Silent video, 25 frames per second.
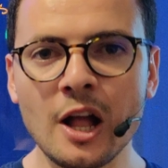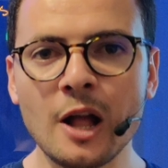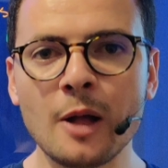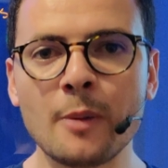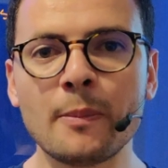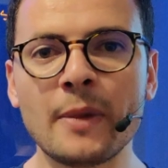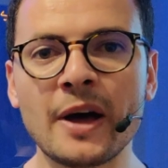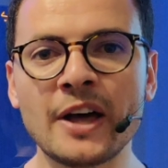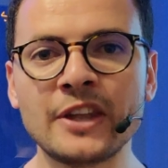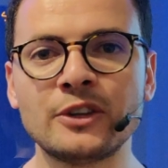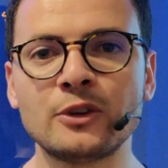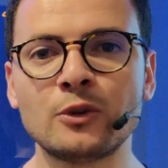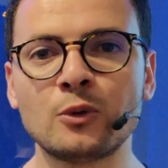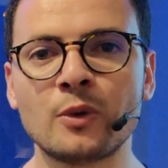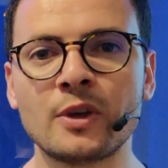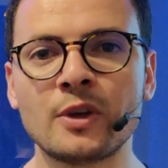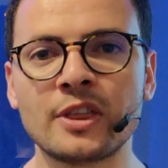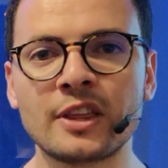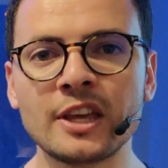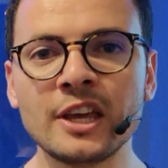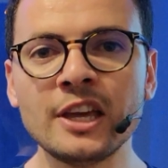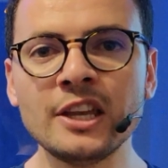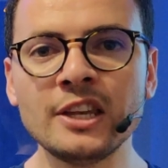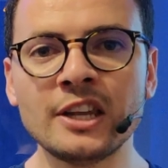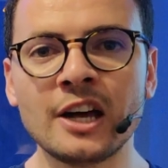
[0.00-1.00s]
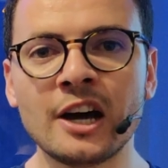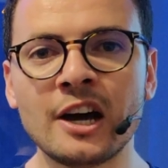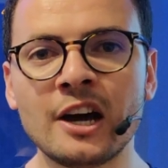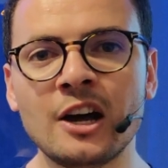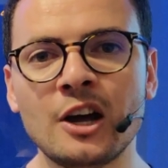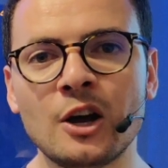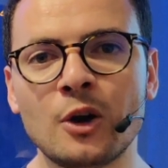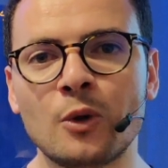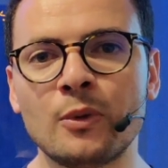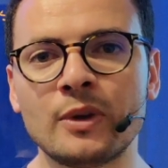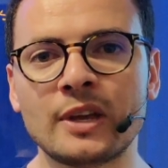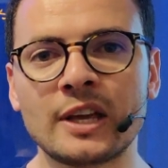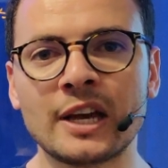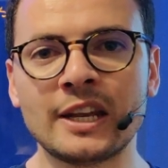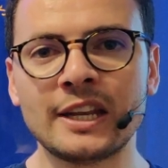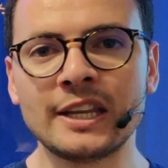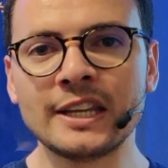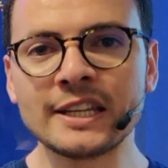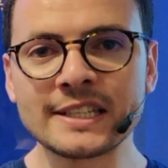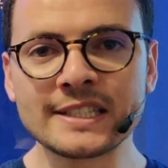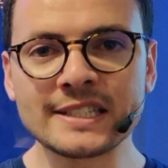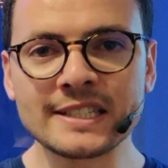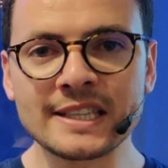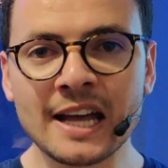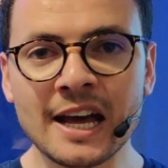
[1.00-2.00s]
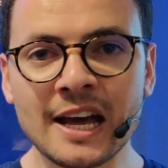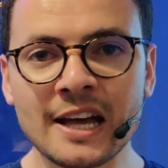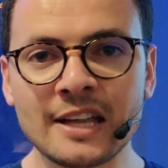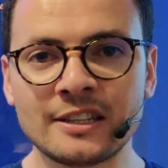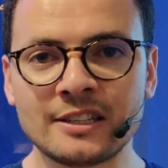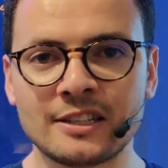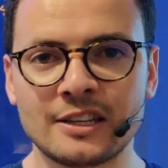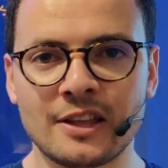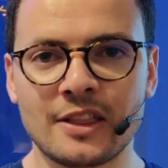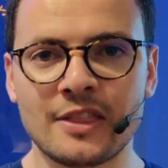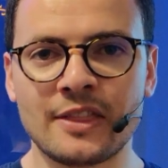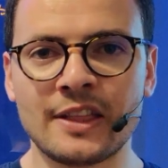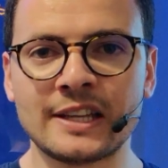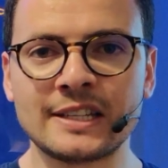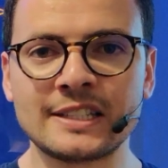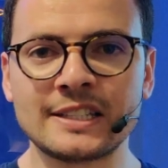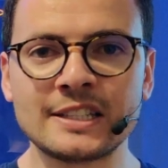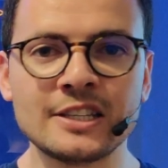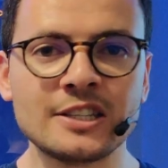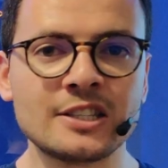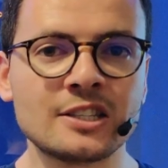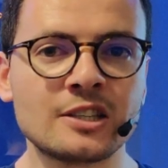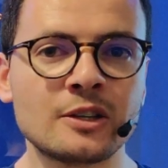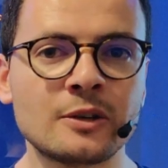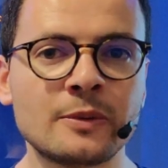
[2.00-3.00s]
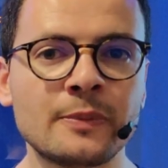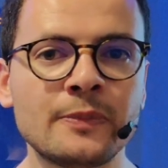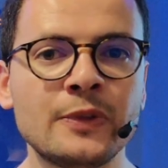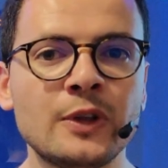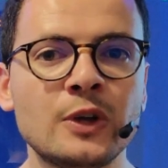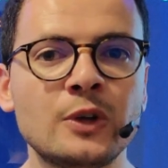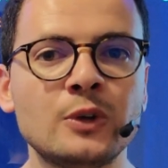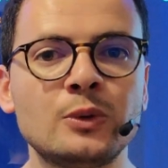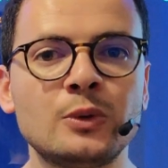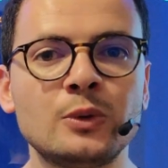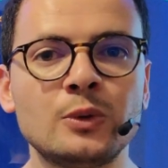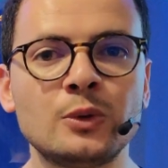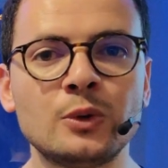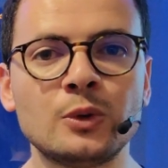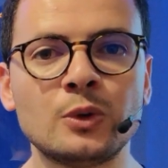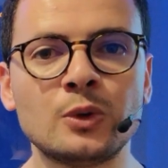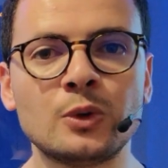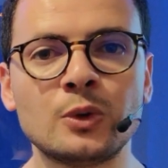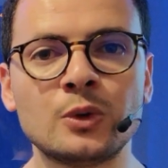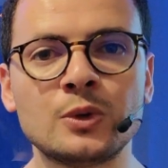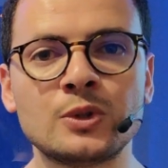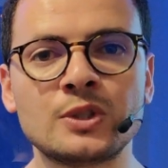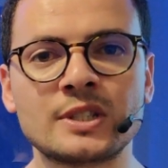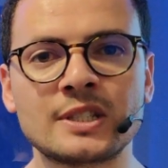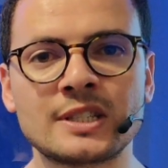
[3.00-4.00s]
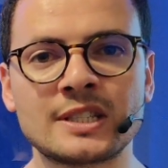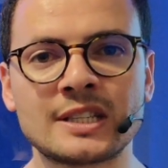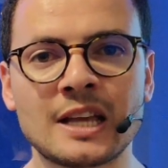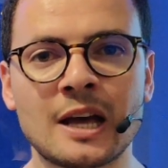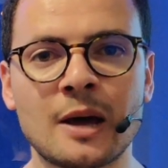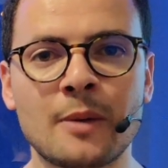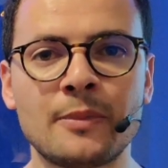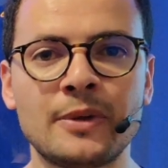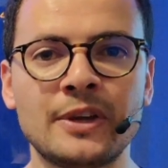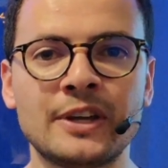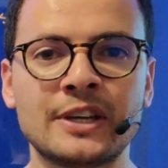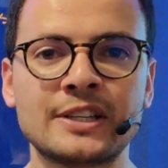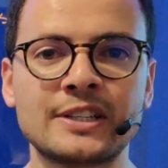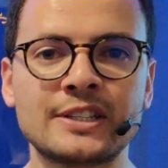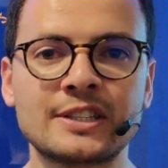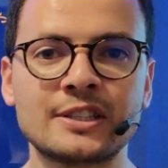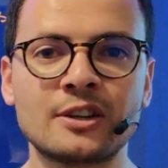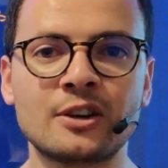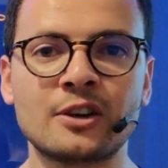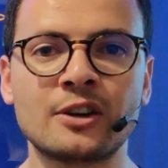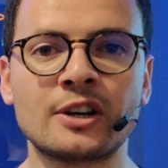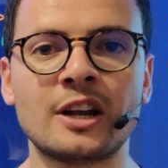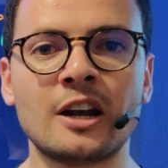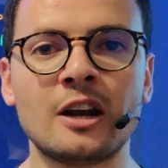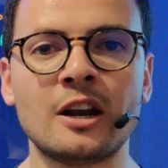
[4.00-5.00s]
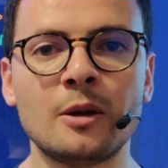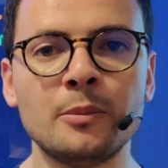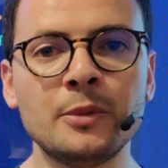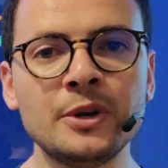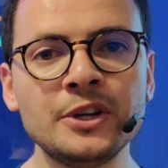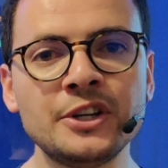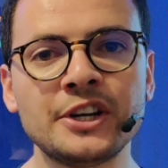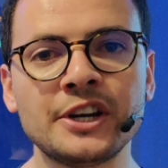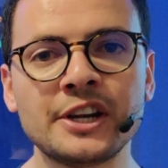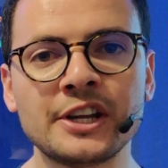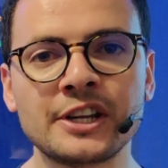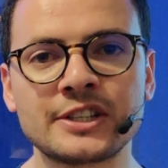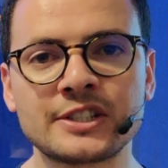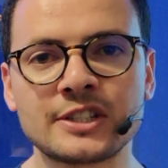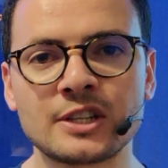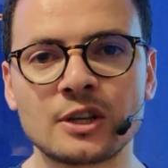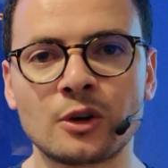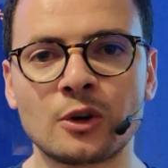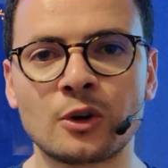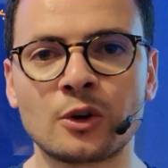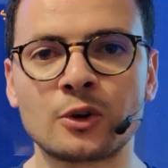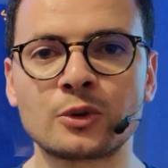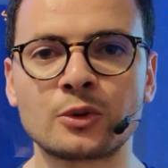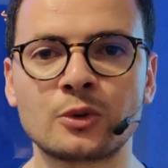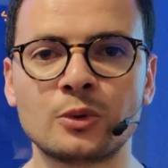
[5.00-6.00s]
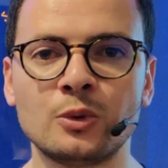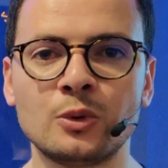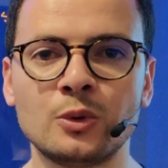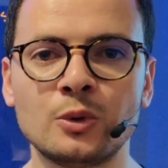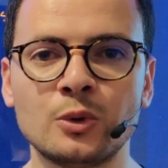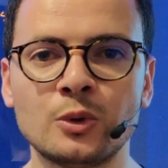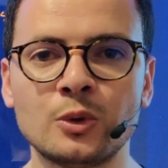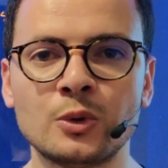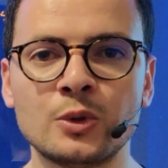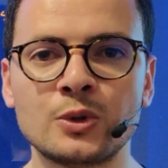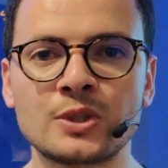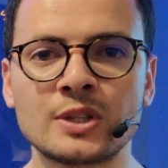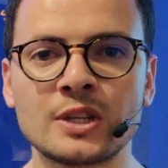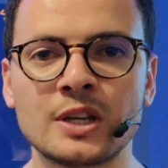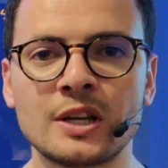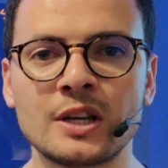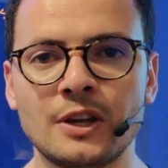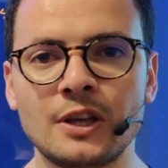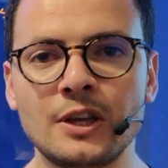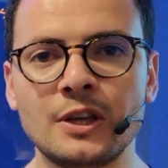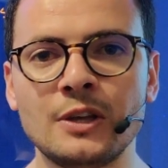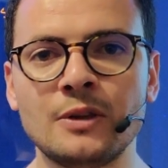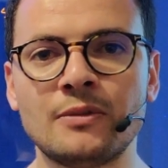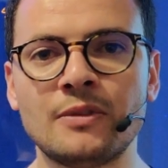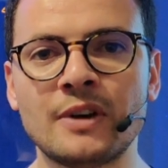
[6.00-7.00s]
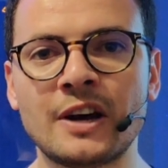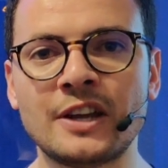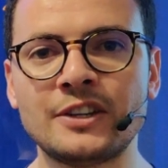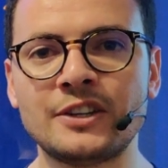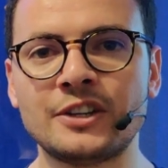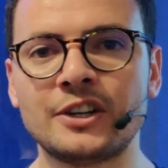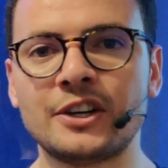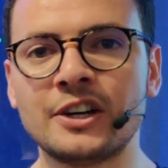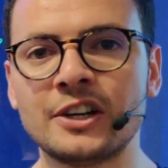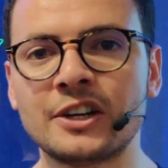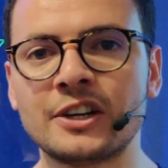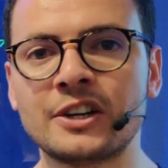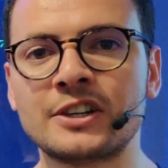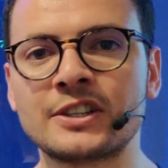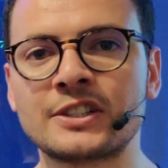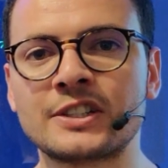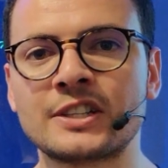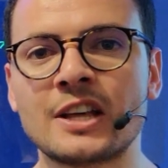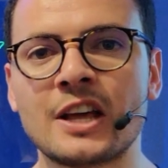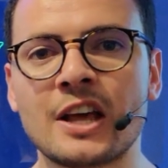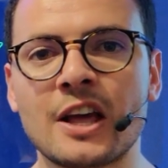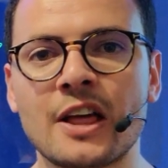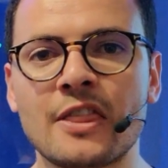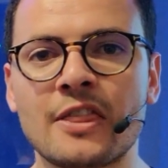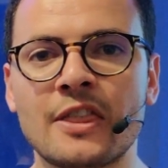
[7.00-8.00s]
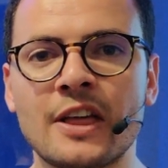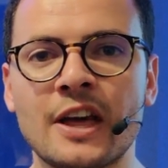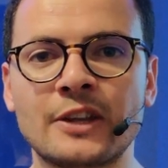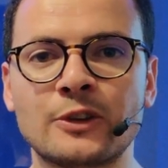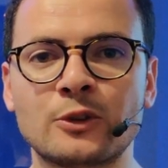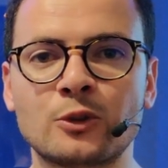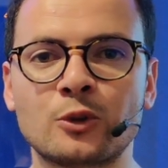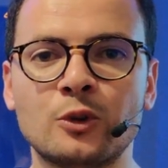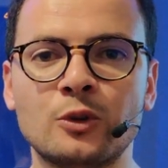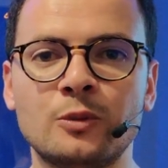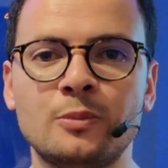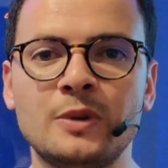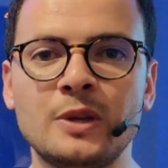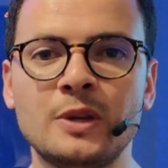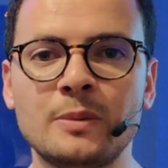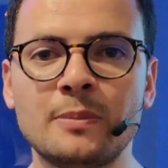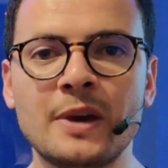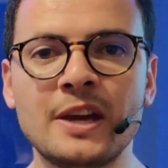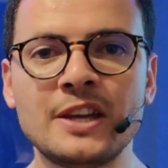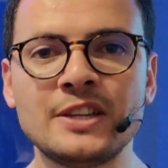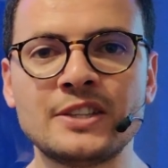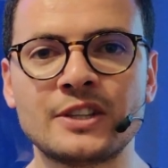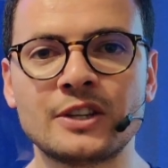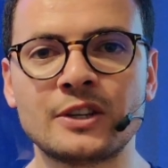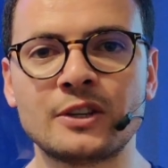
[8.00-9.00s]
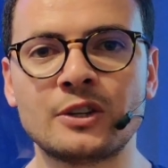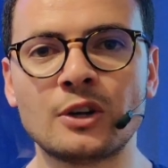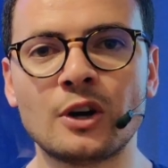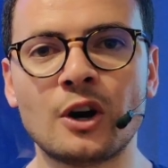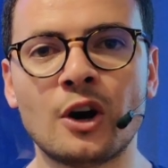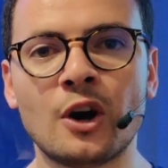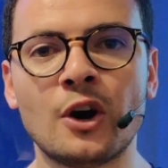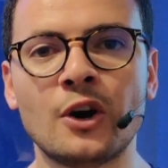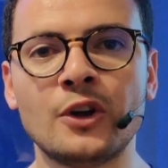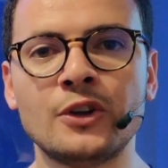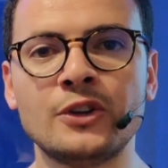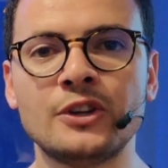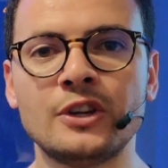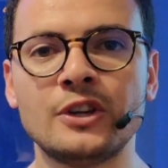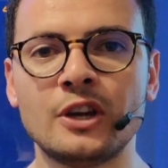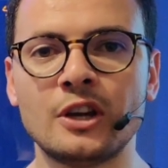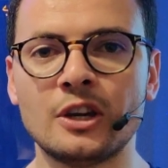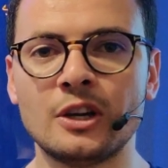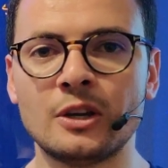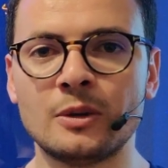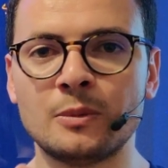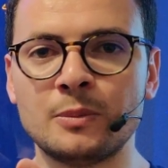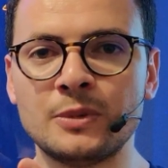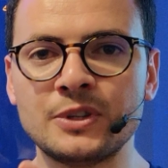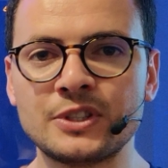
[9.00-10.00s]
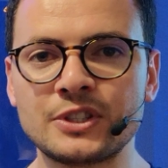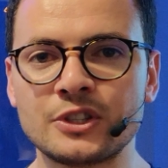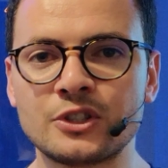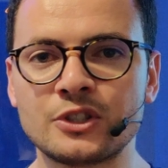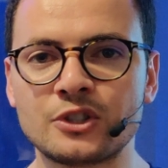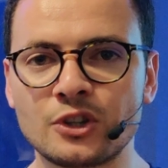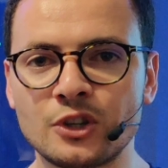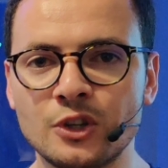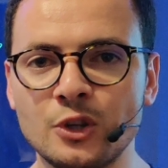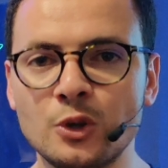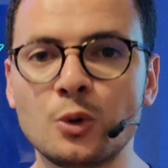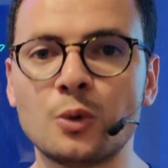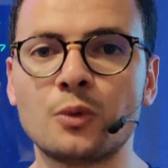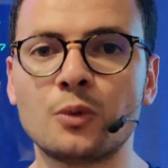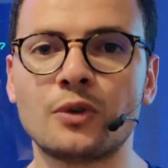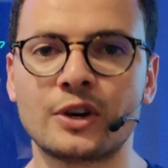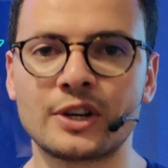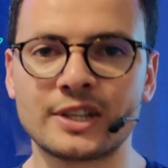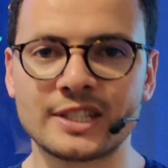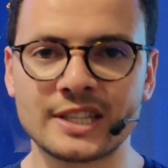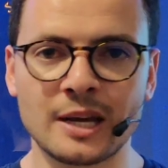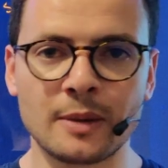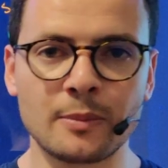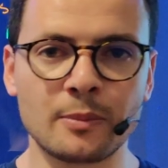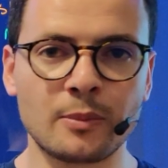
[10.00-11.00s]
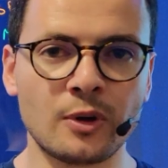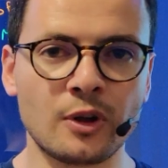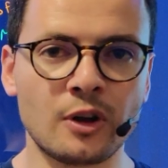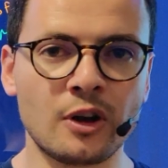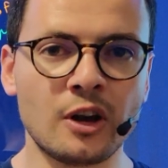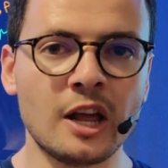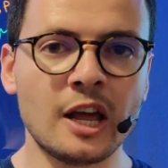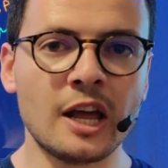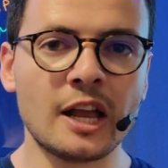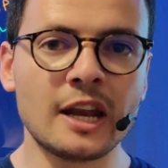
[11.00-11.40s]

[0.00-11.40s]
but with KEDA, we can extend that system to use some external metrics or to use event triggers that could be based on message queue, for example,